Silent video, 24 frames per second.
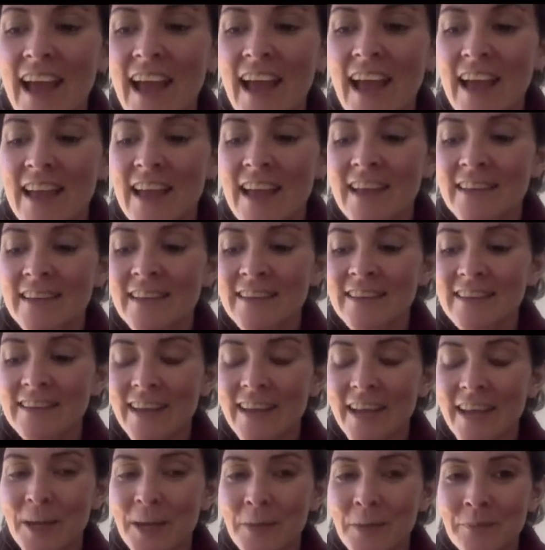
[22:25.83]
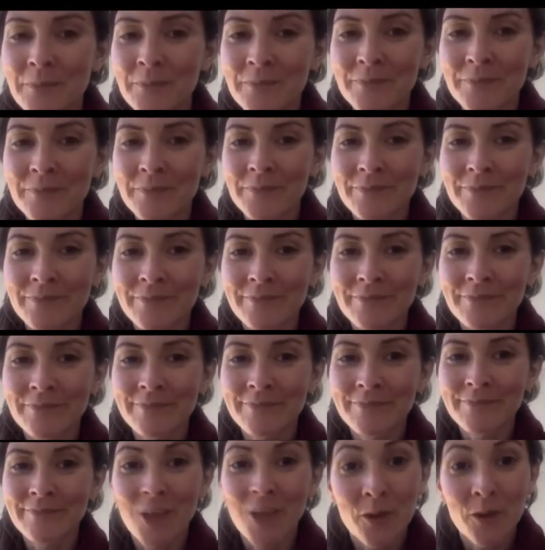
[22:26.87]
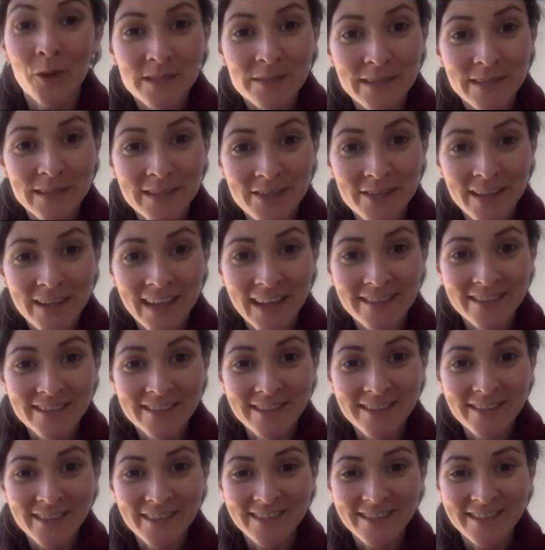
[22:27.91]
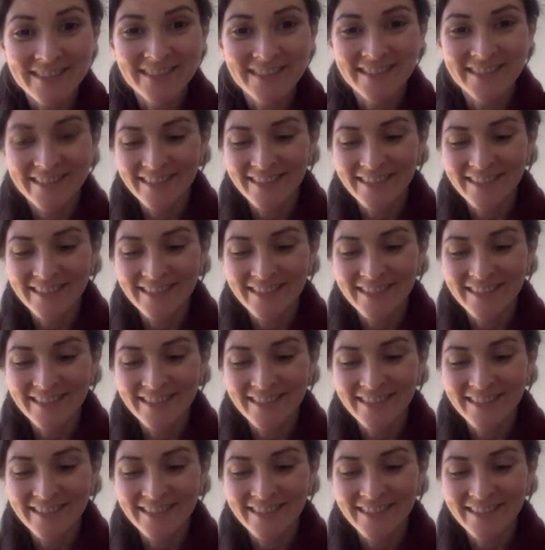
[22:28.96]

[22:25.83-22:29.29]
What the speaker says: And hope to speak to you again soon.